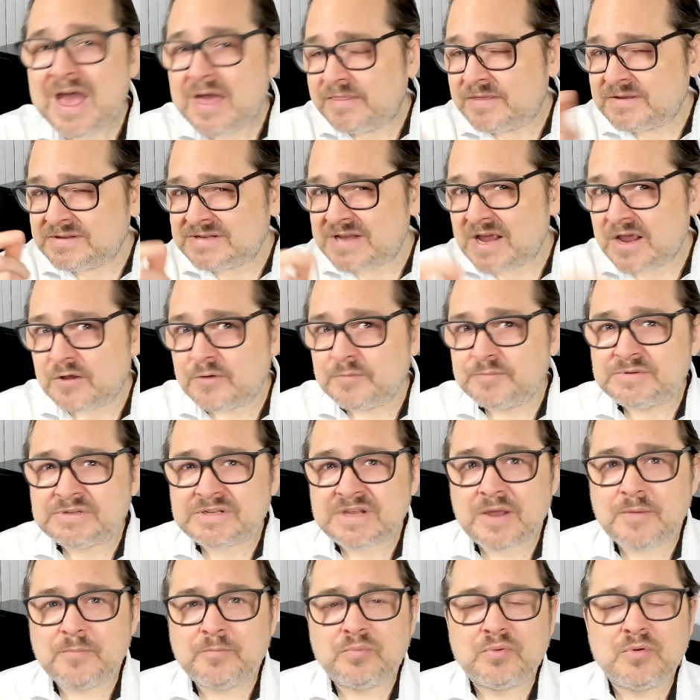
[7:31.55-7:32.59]
this helps
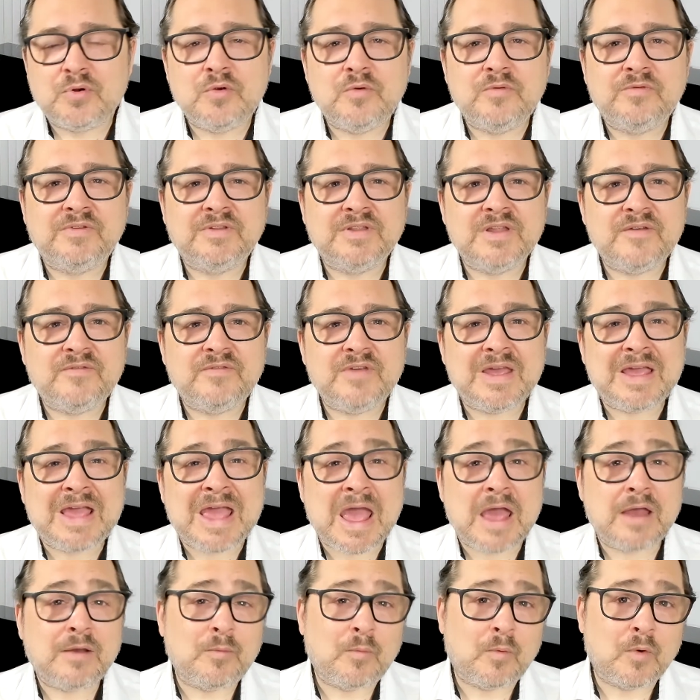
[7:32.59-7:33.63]
improve living
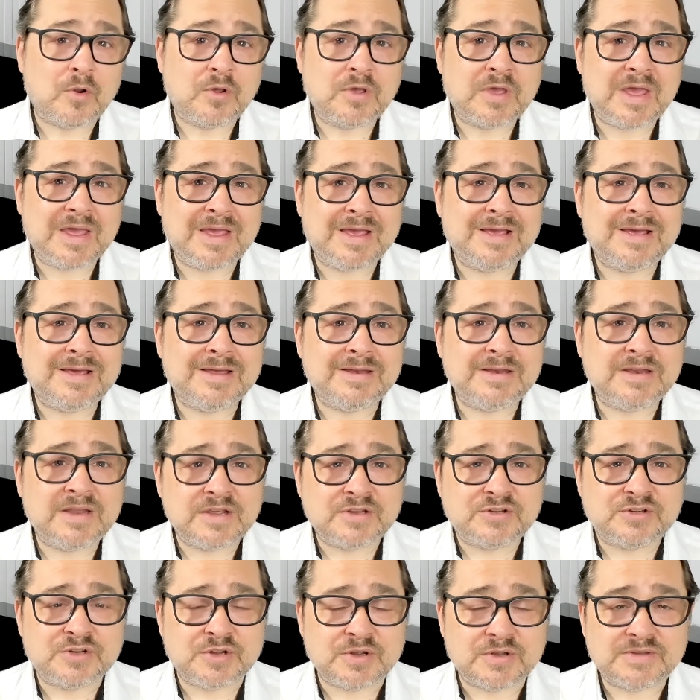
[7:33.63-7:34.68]
and working
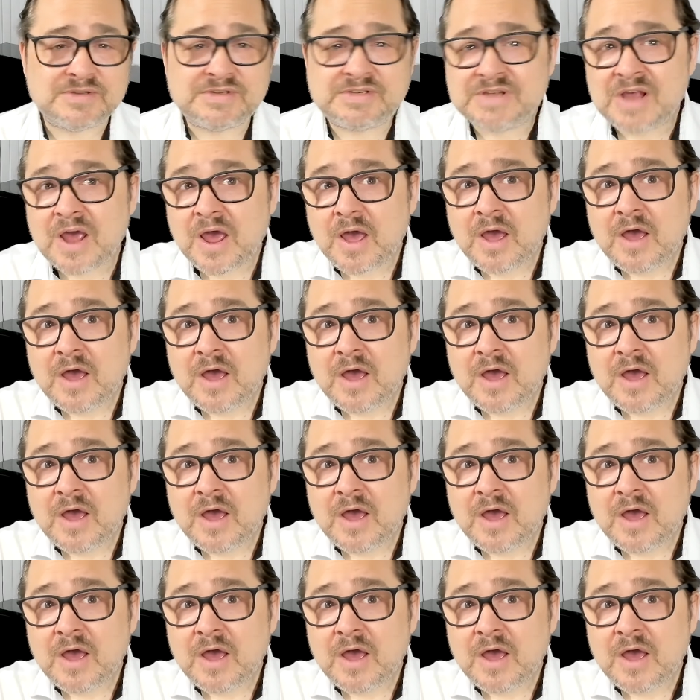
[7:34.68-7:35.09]
conditions.